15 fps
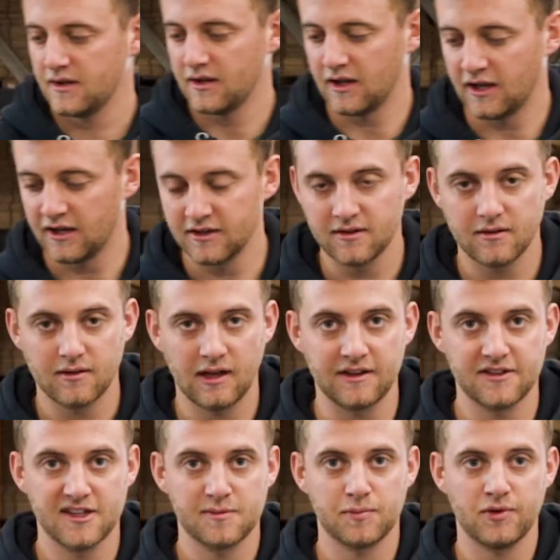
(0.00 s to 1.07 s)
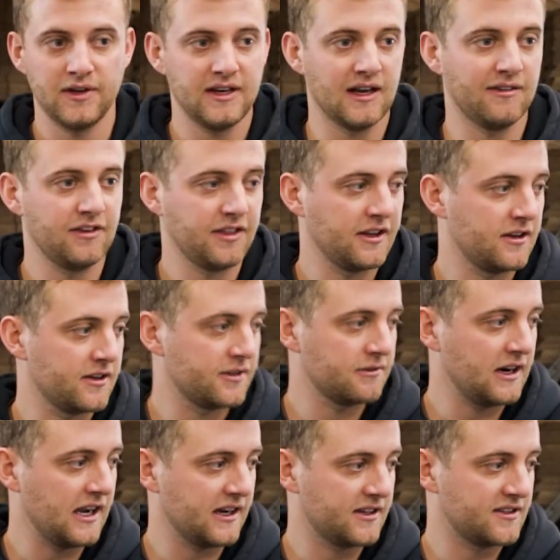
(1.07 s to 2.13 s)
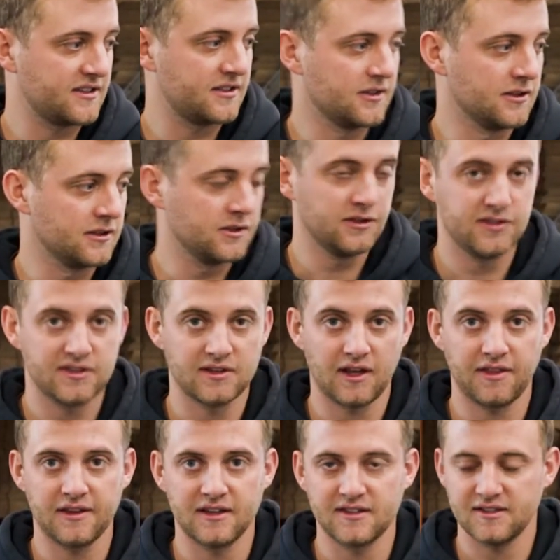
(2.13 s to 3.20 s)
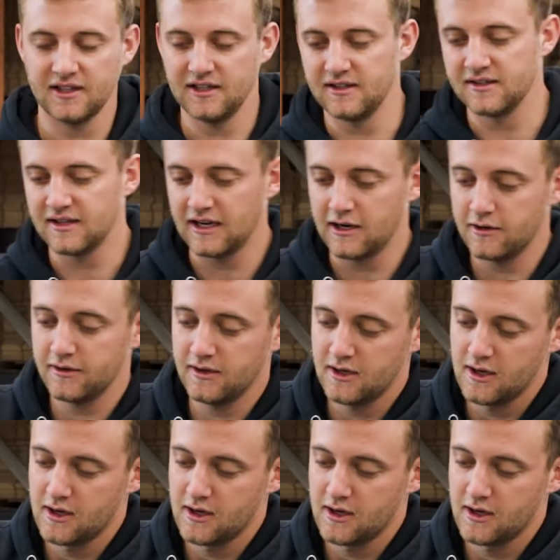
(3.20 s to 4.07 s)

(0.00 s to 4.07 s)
and at this point everything on the rack is still loose, nothing is tightened down,